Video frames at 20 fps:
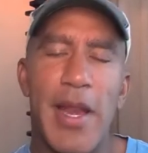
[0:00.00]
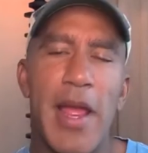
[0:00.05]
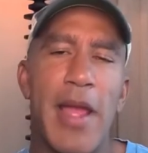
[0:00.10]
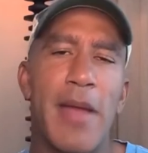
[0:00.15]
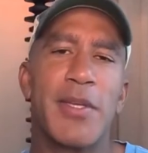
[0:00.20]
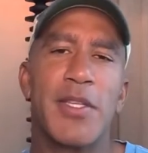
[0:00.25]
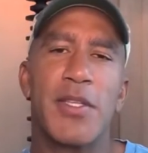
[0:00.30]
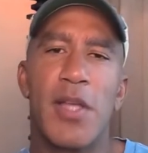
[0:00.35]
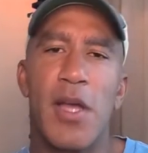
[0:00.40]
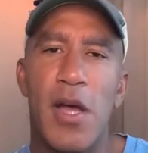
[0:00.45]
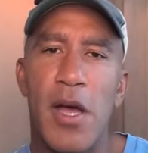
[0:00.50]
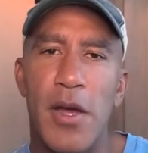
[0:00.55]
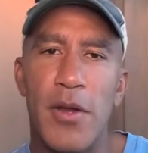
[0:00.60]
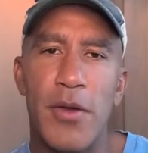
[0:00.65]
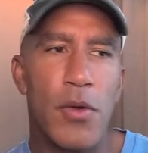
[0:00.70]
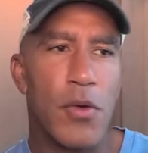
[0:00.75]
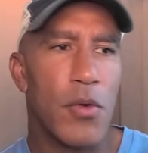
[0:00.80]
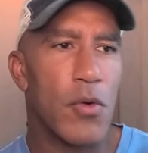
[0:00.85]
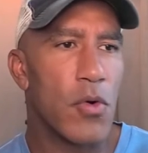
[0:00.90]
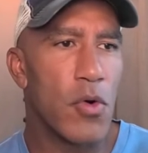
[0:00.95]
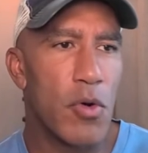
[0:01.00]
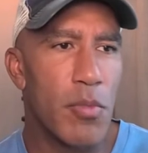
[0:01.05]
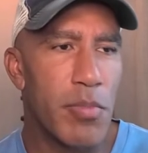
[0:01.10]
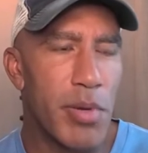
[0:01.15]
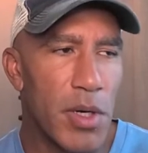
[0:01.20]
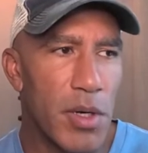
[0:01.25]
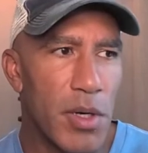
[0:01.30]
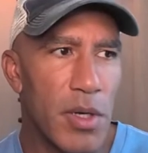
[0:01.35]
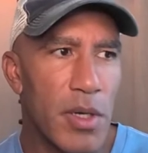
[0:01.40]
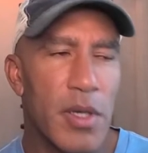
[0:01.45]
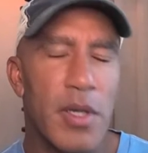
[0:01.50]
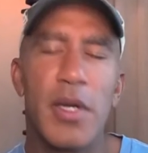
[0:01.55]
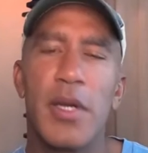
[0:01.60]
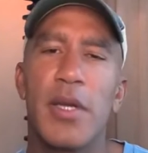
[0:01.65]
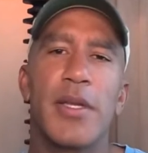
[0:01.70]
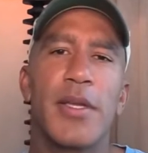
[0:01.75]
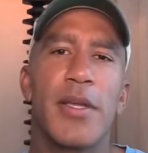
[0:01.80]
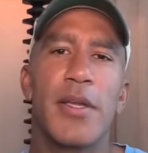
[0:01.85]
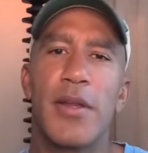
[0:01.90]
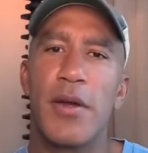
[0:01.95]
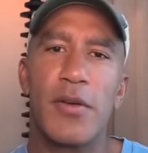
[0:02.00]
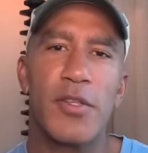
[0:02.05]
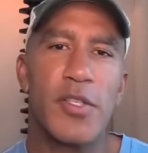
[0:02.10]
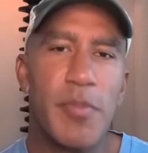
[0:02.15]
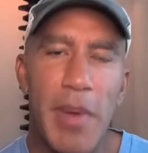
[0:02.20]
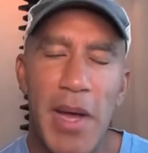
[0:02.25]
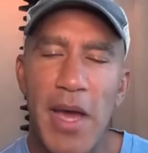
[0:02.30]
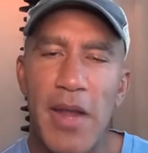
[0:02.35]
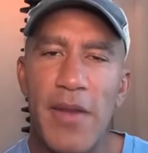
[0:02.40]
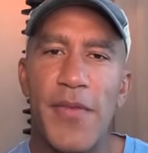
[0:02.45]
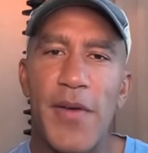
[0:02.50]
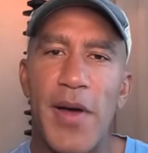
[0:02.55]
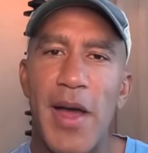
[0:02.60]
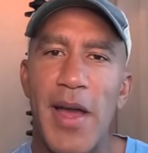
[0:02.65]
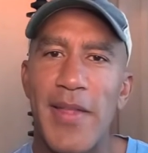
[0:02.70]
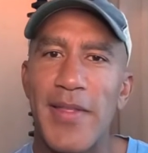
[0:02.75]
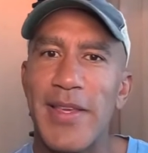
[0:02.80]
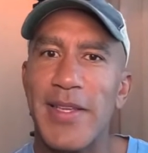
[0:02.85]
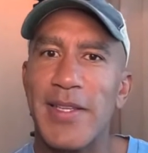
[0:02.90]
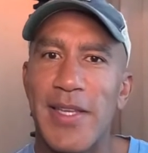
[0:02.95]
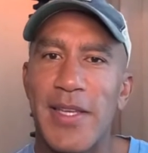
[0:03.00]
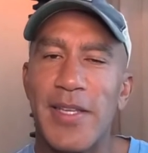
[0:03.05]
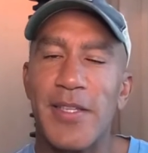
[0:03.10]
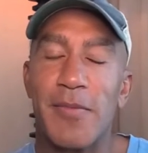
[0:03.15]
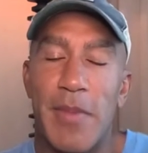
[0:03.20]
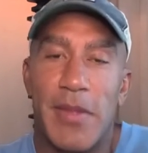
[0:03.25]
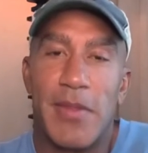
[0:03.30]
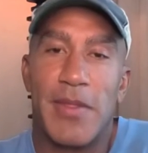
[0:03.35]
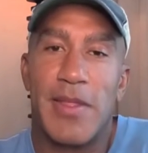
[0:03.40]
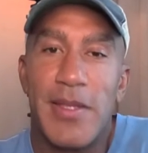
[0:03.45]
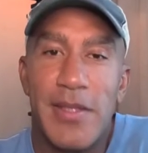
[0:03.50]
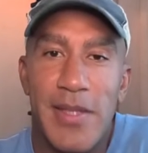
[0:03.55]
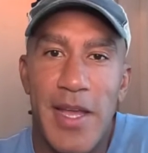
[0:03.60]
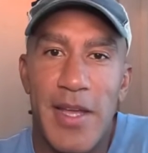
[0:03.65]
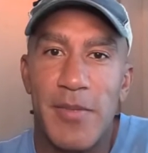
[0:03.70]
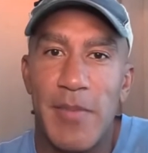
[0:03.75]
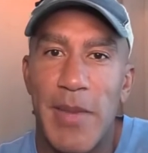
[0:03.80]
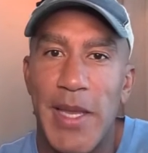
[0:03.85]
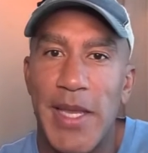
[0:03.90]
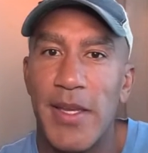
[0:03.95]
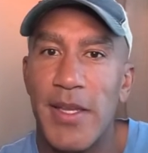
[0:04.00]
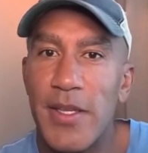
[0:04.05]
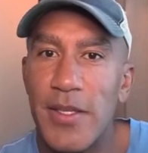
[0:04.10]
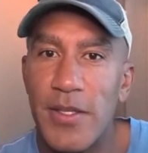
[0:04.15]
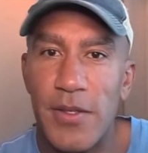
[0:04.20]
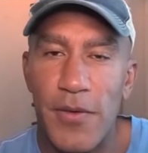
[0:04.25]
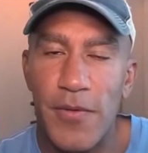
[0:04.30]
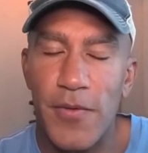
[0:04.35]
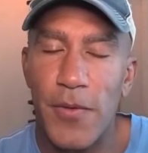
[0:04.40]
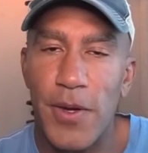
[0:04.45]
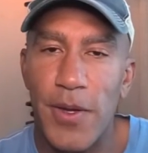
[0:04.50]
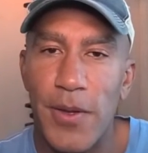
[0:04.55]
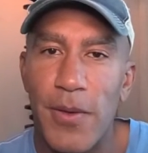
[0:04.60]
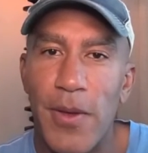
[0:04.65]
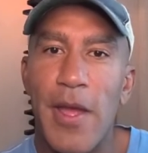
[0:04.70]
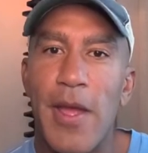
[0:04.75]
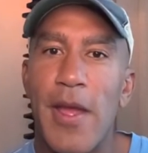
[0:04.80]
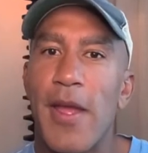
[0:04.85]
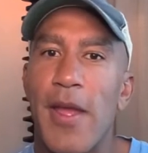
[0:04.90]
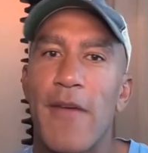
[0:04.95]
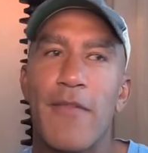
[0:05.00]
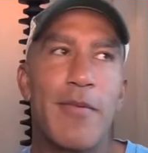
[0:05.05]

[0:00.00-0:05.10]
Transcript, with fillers: But Amazon, Uber, you know, Spotify, these things, these guys make it easier for you.